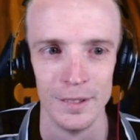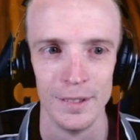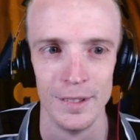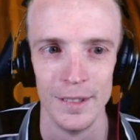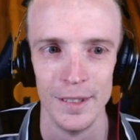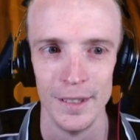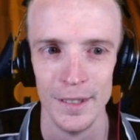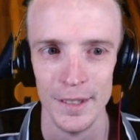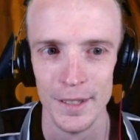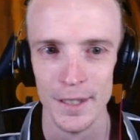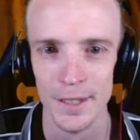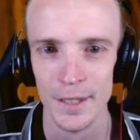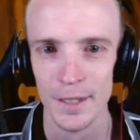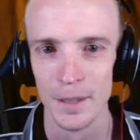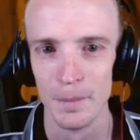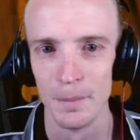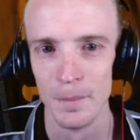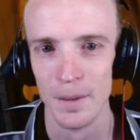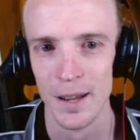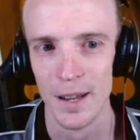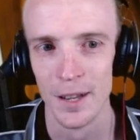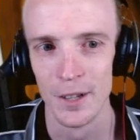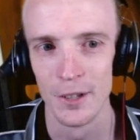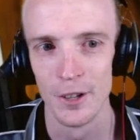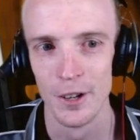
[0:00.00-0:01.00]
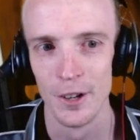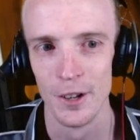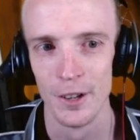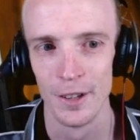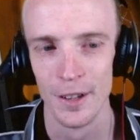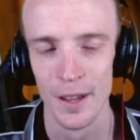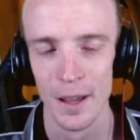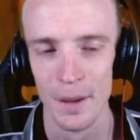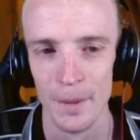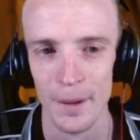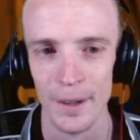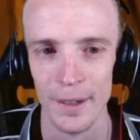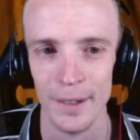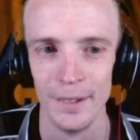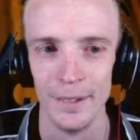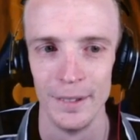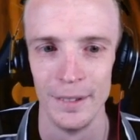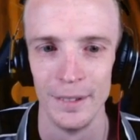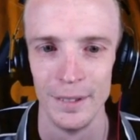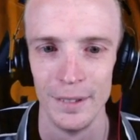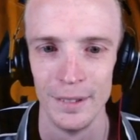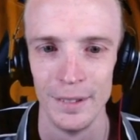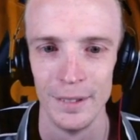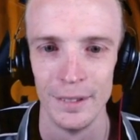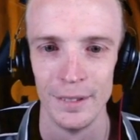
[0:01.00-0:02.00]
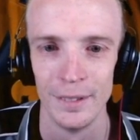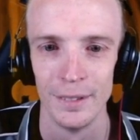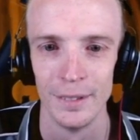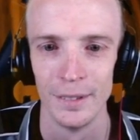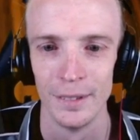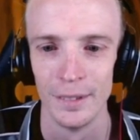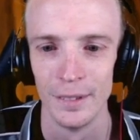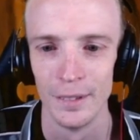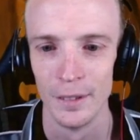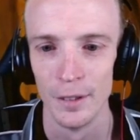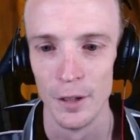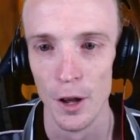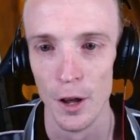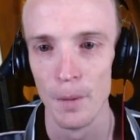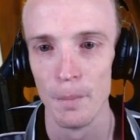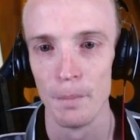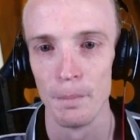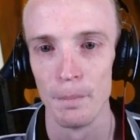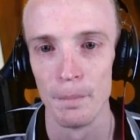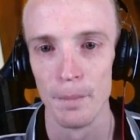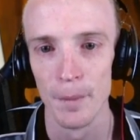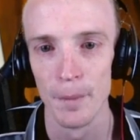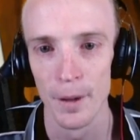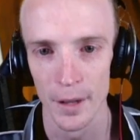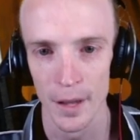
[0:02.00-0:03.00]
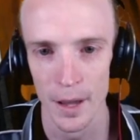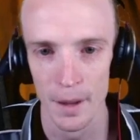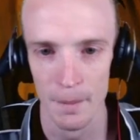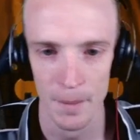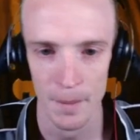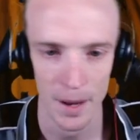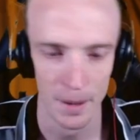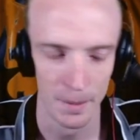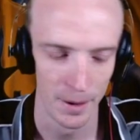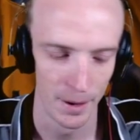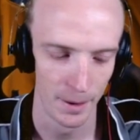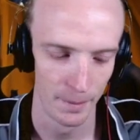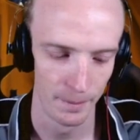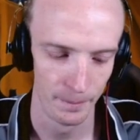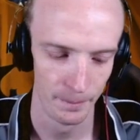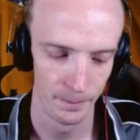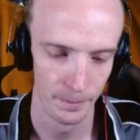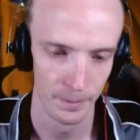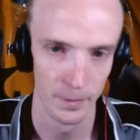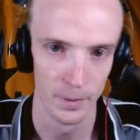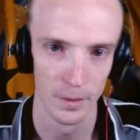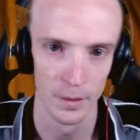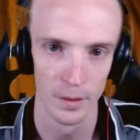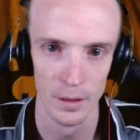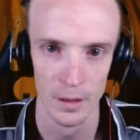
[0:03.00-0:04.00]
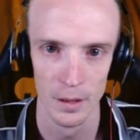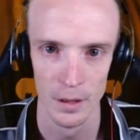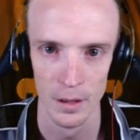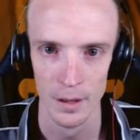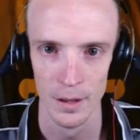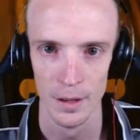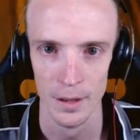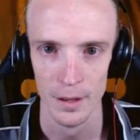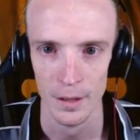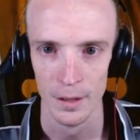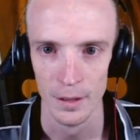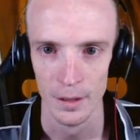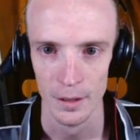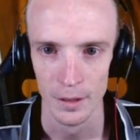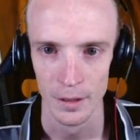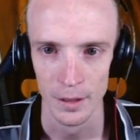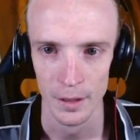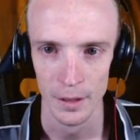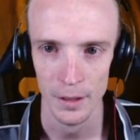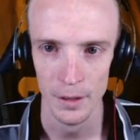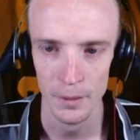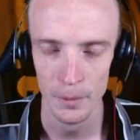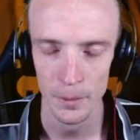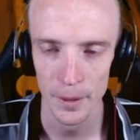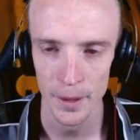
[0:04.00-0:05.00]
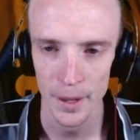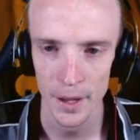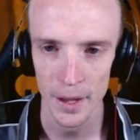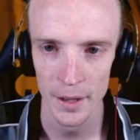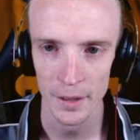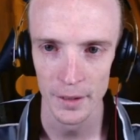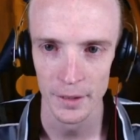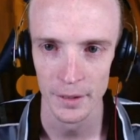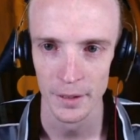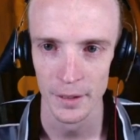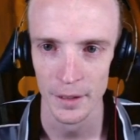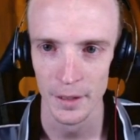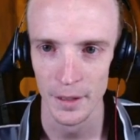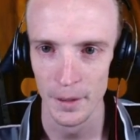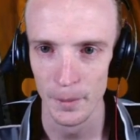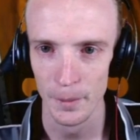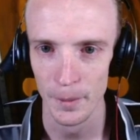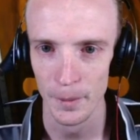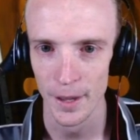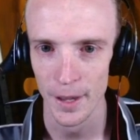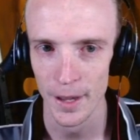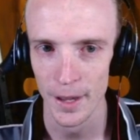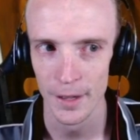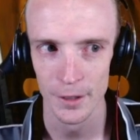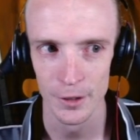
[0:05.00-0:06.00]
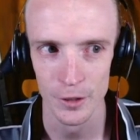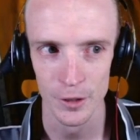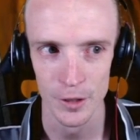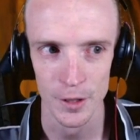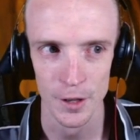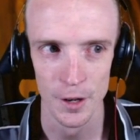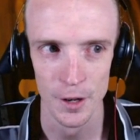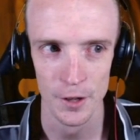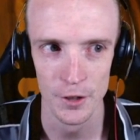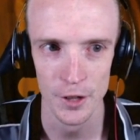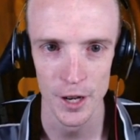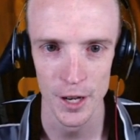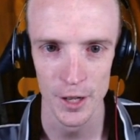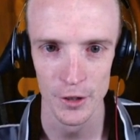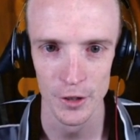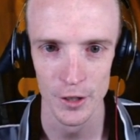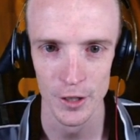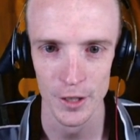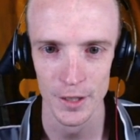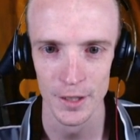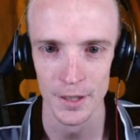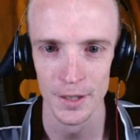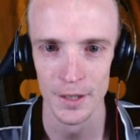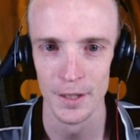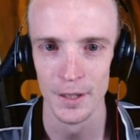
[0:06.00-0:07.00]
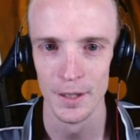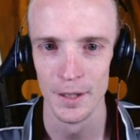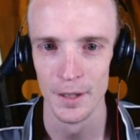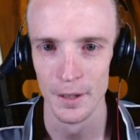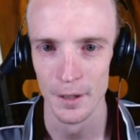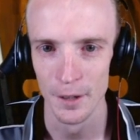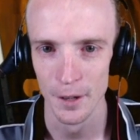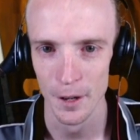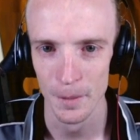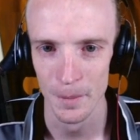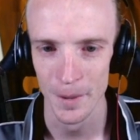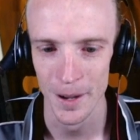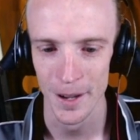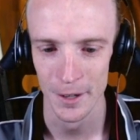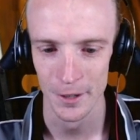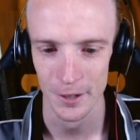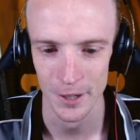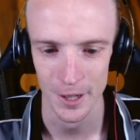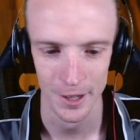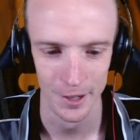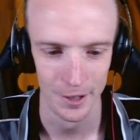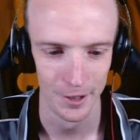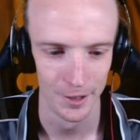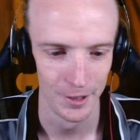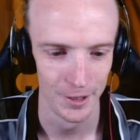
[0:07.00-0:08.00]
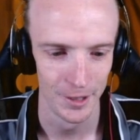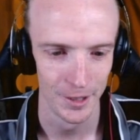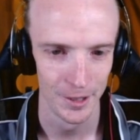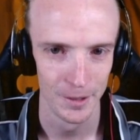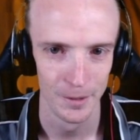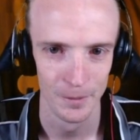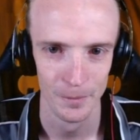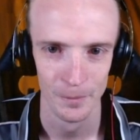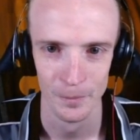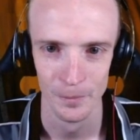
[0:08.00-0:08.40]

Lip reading: Is this a Marshadow coming? Nope. Okay, Melamar. Can live with that. Can live with that. Just no judges. No Marshadows.